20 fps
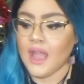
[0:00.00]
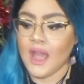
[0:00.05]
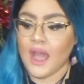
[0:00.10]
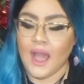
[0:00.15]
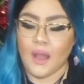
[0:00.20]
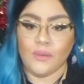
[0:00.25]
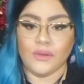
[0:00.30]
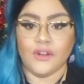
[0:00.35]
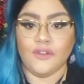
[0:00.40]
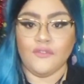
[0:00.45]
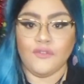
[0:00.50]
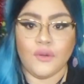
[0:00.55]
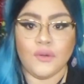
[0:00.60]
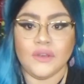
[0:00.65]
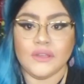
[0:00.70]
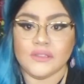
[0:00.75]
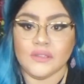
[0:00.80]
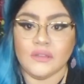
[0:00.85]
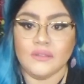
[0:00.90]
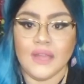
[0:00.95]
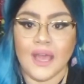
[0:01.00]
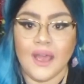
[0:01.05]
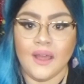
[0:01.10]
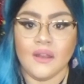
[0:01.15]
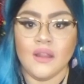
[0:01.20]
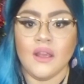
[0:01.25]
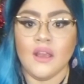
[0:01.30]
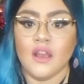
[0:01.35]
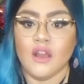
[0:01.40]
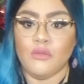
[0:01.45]
I want to focus on
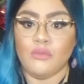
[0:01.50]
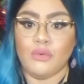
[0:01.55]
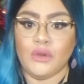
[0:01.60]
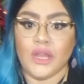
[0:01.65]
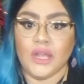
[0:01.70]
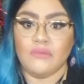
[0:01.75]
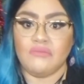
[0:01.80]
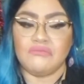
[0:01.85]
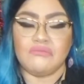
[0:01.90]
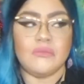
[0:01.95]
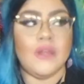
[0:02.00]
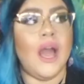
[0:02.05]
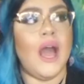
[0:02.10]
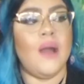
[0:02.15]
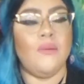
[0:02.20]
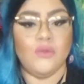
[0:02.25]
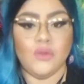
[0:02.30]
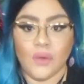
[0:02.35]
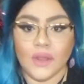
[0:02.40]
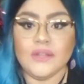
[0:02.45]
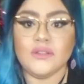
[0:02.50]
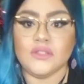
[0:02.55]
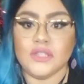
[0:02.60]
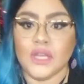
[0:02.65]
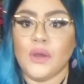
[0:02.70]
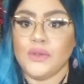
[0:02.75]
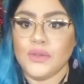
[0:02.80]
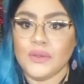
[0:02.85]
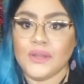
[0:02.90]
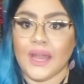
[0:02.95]
that. But I'm going to
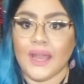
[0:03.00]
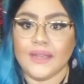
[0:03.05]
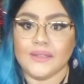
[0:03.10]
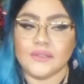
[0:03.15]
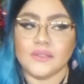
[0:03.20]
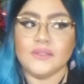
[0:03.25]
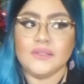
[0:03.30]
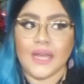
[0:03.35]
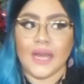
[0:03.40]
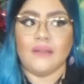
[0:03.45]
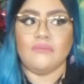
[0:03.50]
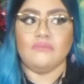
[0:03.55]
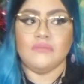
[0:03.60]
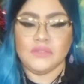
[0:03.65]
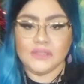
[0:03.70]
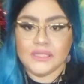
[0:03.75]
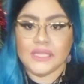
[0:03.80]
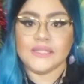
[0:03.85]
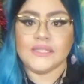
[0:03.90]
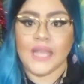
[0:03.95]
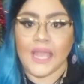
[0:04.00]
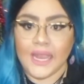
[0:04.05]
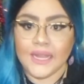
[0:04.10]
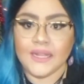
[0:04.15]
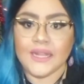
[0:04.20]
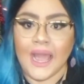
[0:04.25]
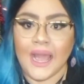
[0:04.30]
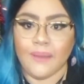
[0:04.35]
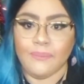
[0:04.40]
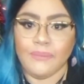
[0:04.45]
tell you guys that this
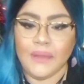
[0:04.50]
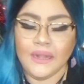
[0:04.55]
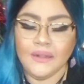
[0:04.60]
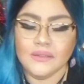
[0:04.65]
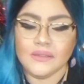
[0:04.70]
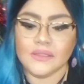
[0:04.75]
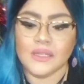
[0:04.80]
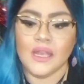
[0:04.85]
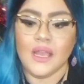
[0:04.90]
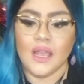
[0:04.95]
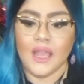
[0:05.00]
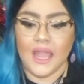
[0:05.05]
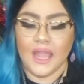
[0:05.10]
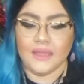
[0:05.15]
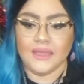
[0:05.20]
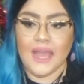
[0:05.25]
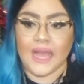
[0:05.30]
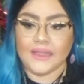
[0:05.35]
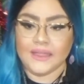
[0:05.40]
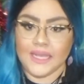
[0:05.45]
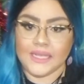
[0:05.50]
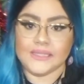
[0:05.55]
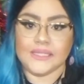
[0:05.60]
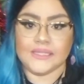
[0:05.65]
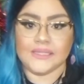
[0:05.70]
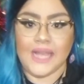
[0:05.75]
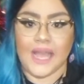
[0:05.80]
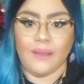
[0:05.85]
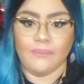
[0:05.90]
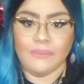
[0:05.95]
hate happens and that this
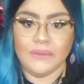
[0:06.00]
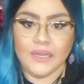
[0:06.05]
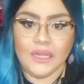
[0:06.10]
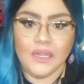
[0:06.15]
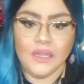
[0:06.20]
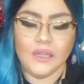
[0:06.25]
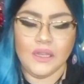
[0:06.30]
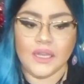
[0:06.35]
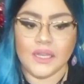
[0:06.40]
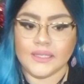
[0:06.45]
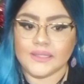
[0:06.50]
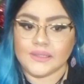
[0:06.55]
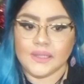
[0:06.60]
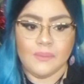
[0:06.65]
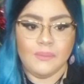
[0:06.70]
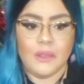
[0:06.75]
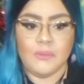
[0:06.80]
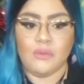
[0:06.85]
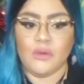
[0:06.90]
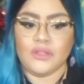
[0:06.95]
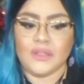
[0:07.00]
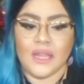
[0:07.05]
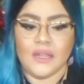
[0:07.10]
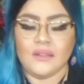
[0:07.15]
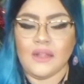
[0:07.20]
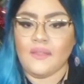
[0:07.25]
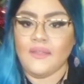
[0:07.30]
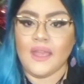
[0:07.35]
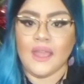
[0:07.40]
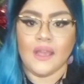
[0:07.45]
is happening, because people
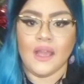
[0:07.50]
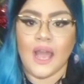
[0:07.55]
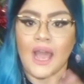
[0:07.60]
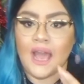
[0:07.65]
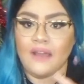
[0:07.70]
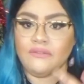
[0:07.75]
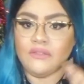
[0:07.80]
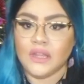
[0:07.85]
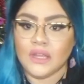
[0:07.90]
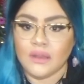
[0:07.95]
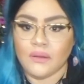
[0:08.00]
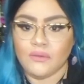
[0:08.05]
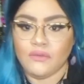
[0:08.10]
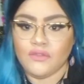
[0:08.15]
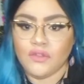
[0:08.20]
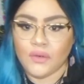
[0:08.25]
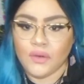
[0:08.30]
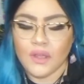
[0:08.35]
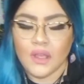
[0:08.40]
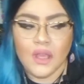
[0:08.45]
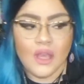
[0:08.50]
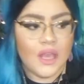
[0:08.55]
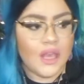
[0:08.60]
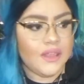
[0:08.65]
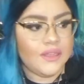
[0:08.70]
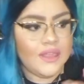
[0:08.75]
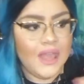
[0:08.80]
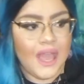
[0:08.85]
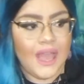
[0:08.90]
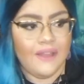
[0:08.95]
think that they have
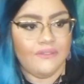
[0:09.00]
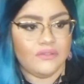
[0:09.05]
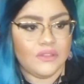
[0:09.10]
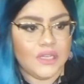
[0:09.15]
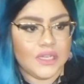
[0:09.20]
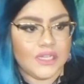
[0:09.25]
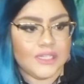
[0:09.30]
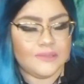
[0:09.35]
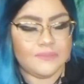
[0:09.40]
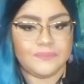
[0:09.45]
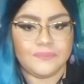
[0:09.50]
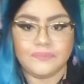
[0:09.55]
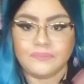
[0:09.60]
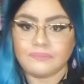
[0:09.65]
the